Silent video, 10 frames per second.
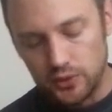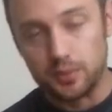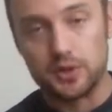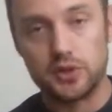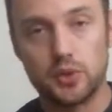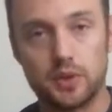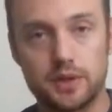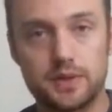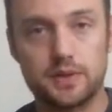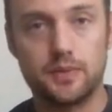
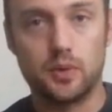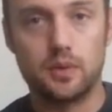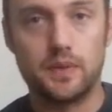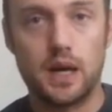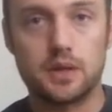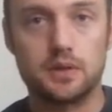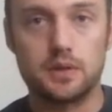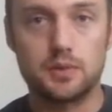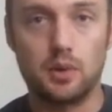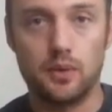short form
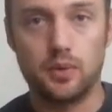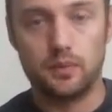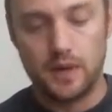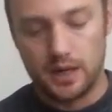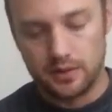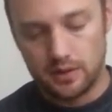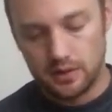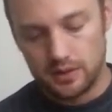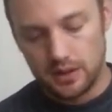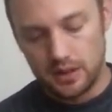factor, small form
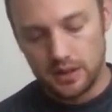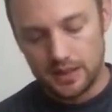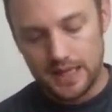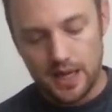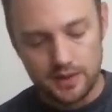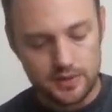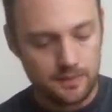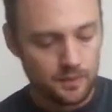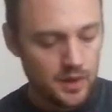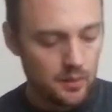factor
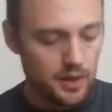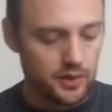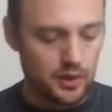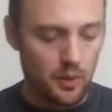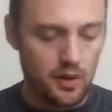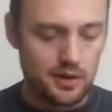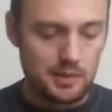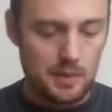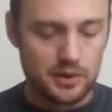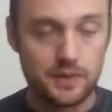case, because I wanted
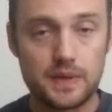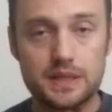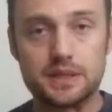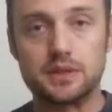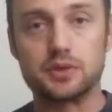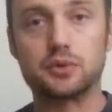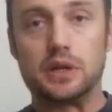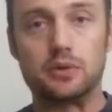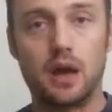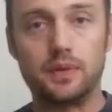to be able to fit
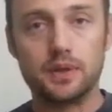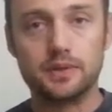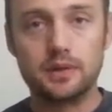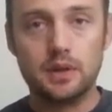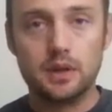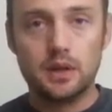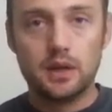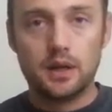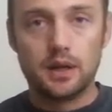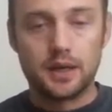discrete graphics.
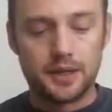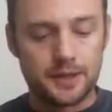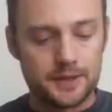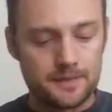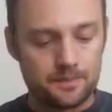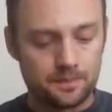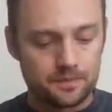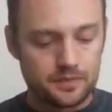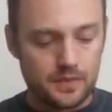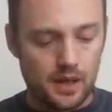
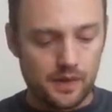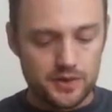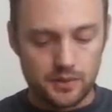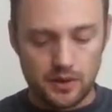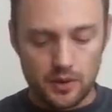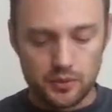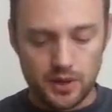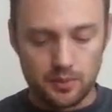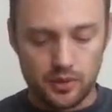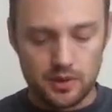And that's something that was
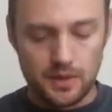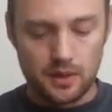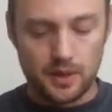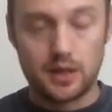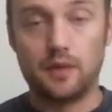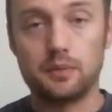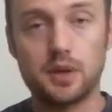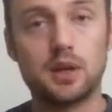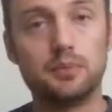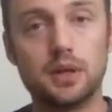really important to me. I'm like, if
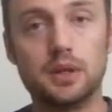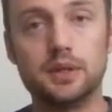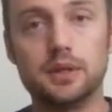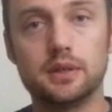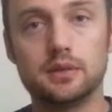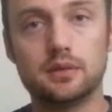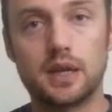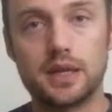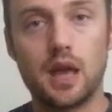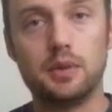I'm going to build
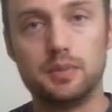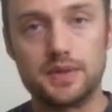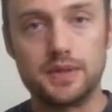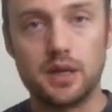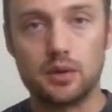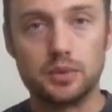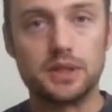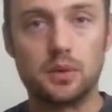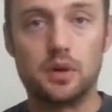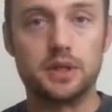a gaming PC, I
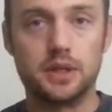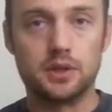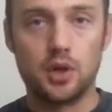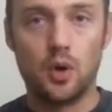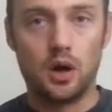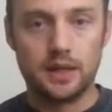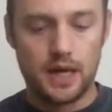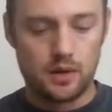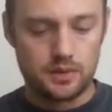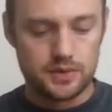really wanted to go all
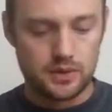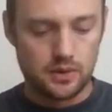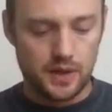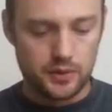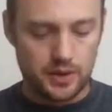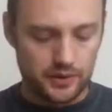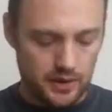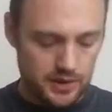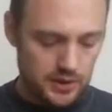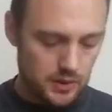out, so that's what I
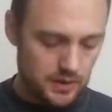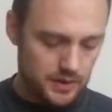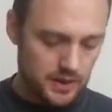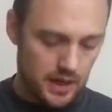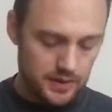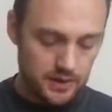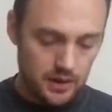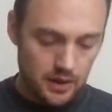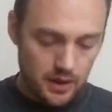decided to do in this case.